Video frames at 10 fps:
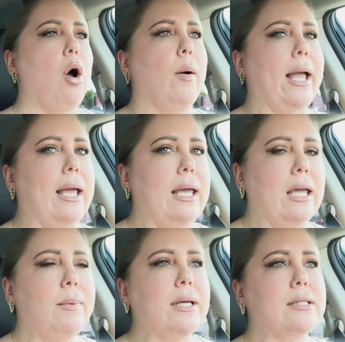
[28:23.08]
okay,
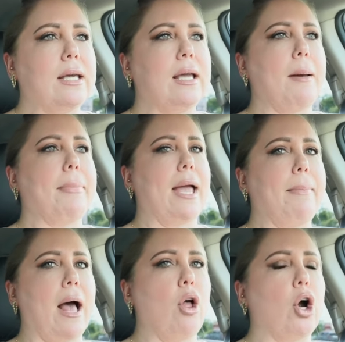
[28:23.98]
EBT and
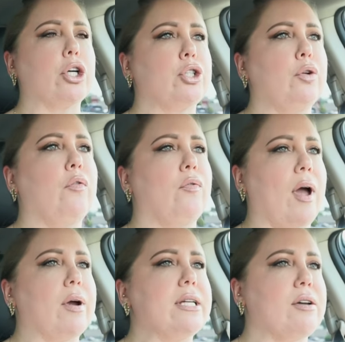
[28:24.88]
PayPal are two
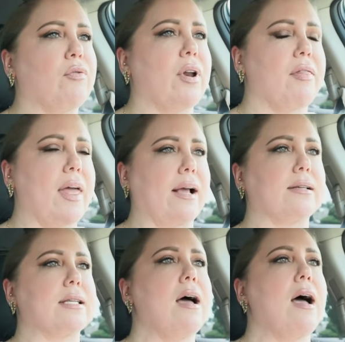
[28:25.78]
very different
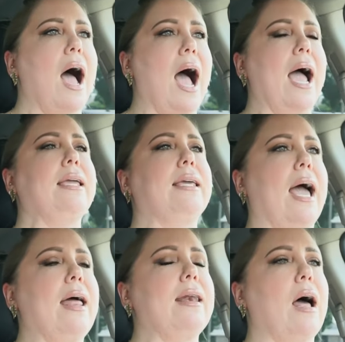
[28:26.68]
things. I
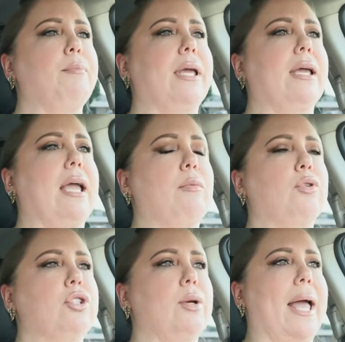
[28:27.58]
get not being
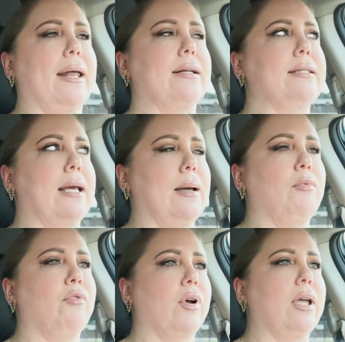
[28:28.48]
able to add a tip
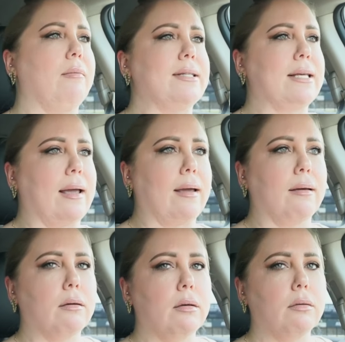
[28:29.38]
for
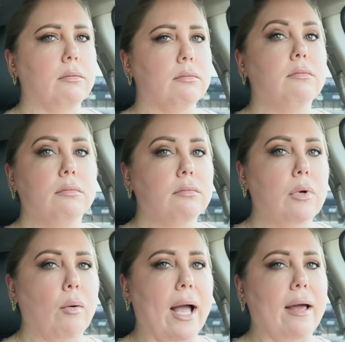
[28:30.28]

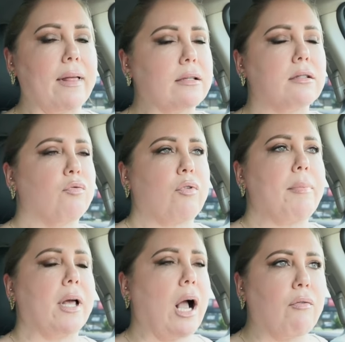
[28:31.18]
EBT. Okay, that's
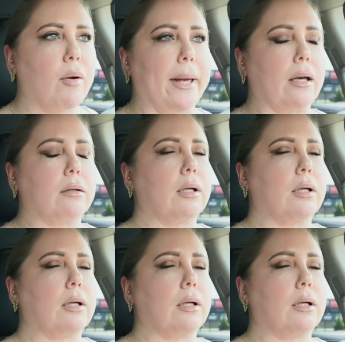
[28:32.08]
from the government.